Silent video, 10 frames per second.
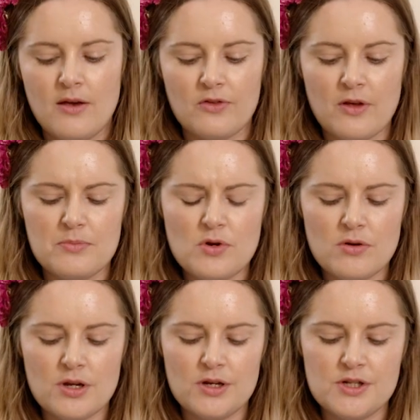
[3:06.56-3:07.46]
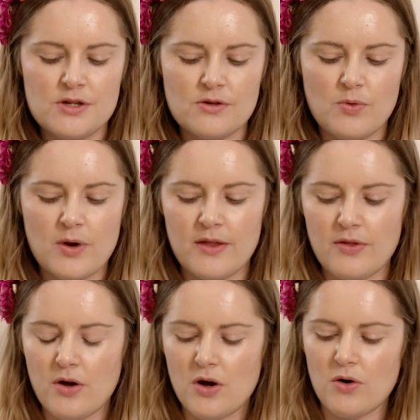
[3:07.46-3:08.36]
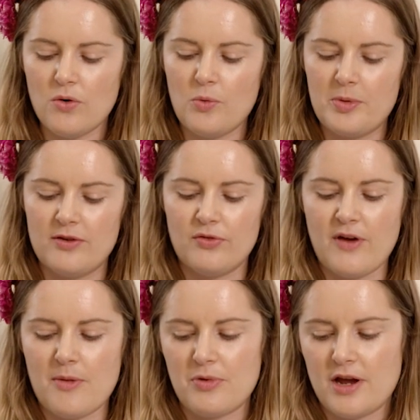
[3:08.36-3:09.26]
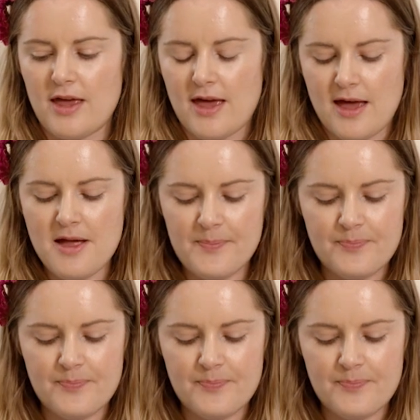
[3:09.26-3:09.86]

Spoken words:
So I'm not going to do quite the whole bit of fabric here.